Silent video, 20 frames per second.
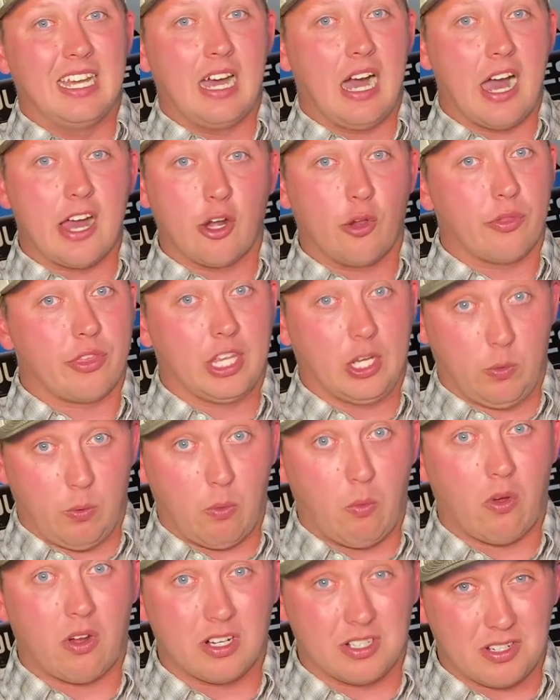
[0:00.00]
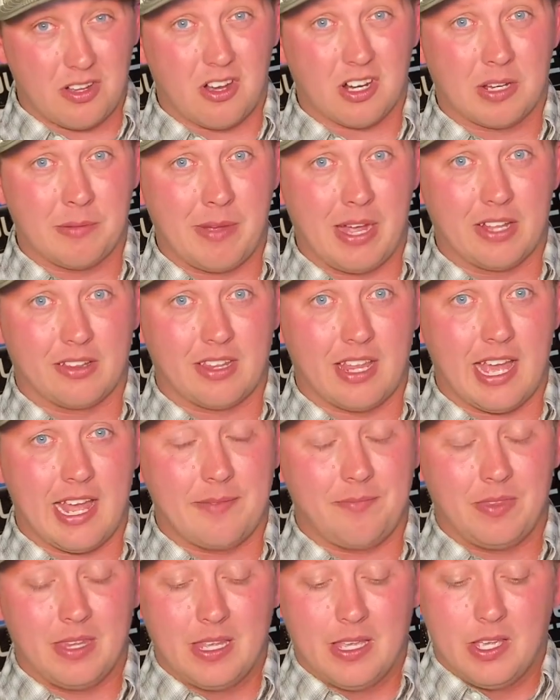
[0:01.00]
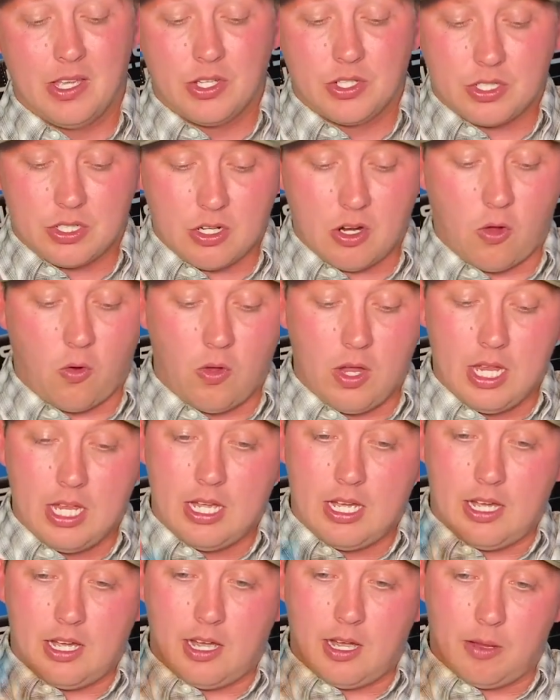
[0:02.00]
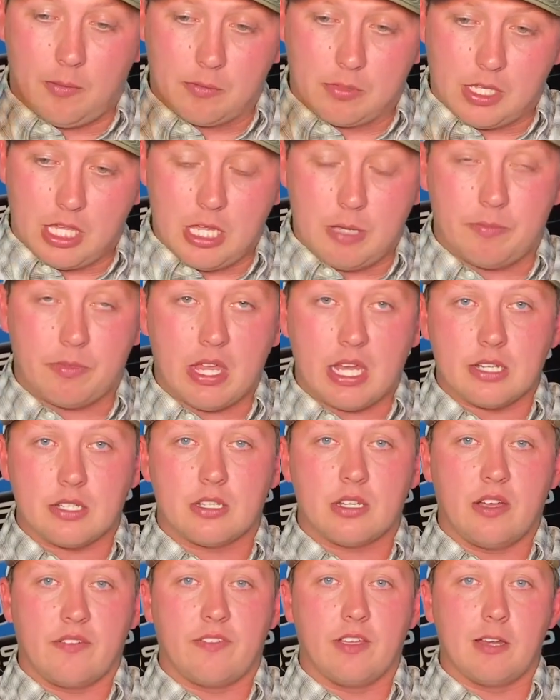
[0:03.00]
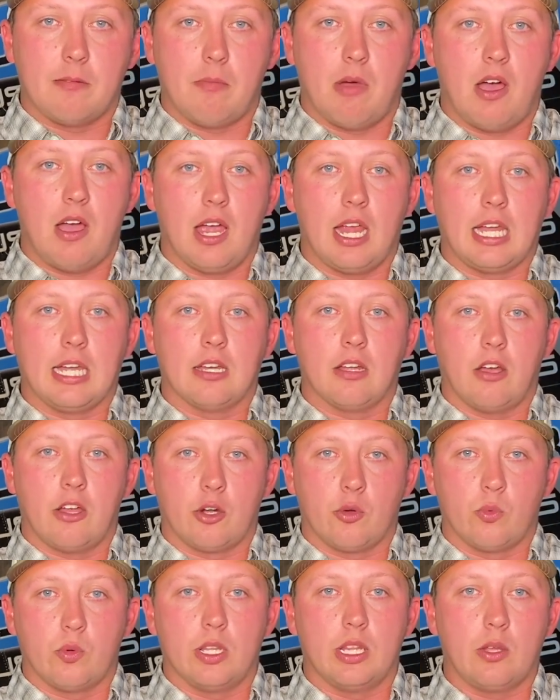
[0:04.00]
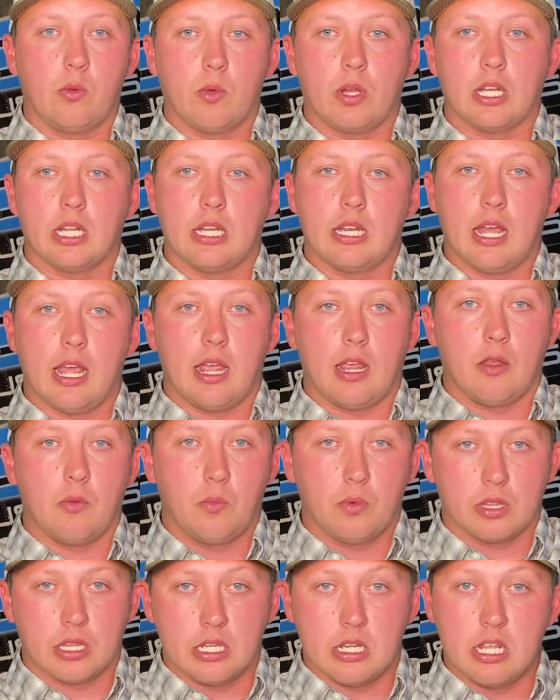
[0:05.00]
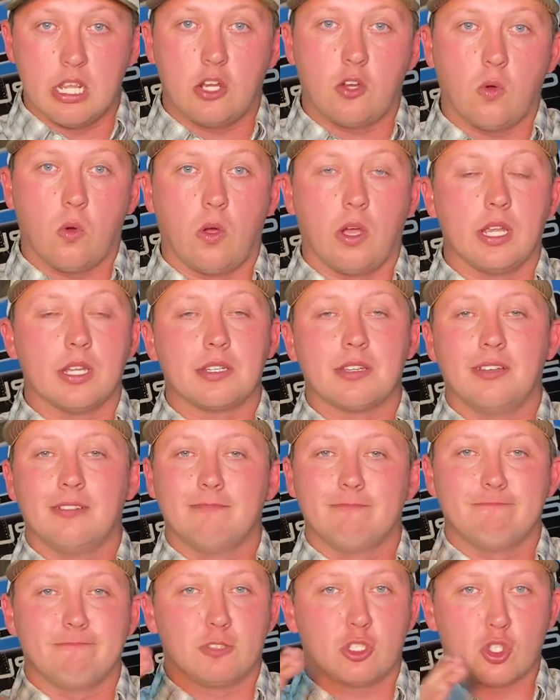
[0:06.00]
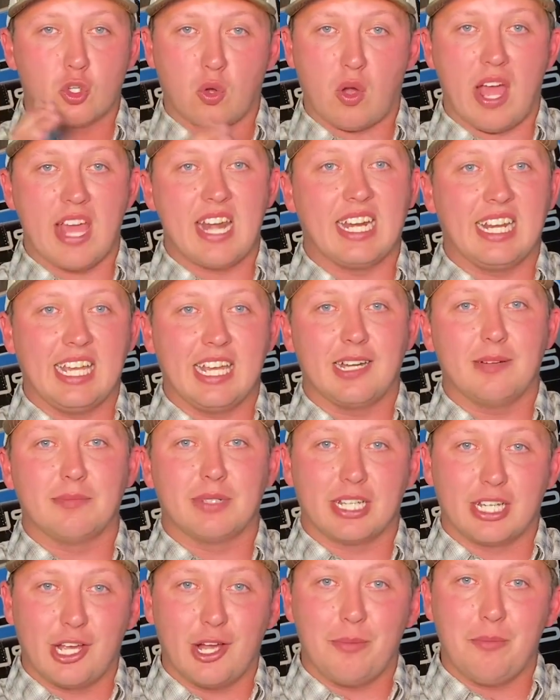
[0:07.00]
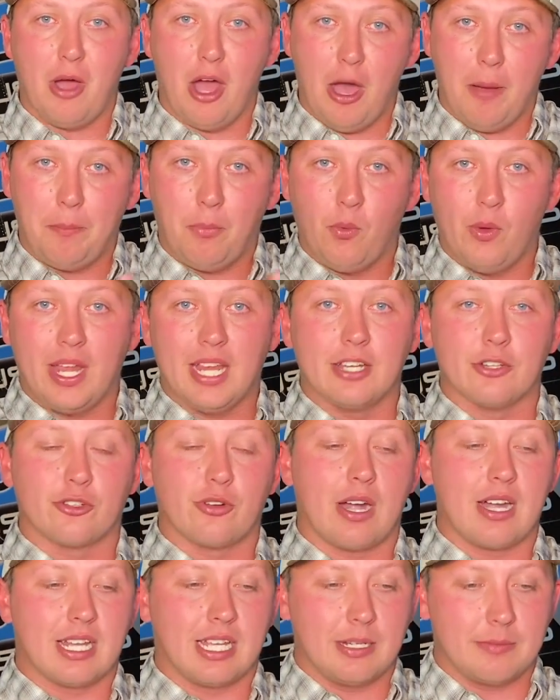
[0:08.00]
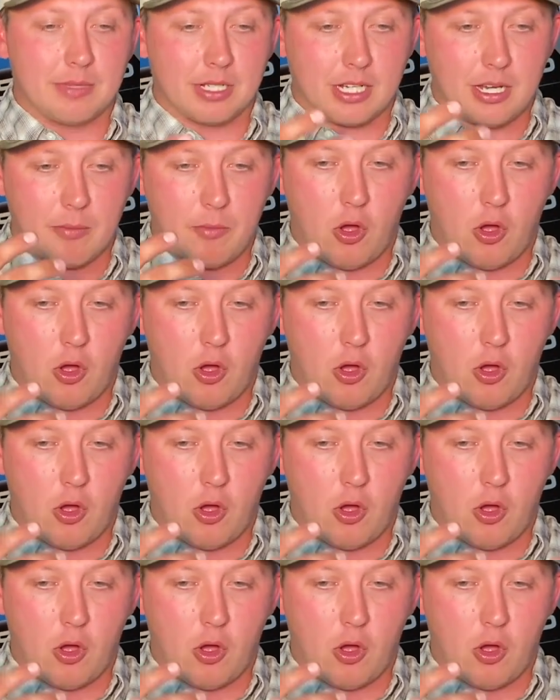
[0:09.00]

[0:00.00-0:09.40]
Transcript: I don't think we want to talk about that. So keep that stuff in mind on a really windy day with the decoys. Try to get them to come upwind. Try to get them to come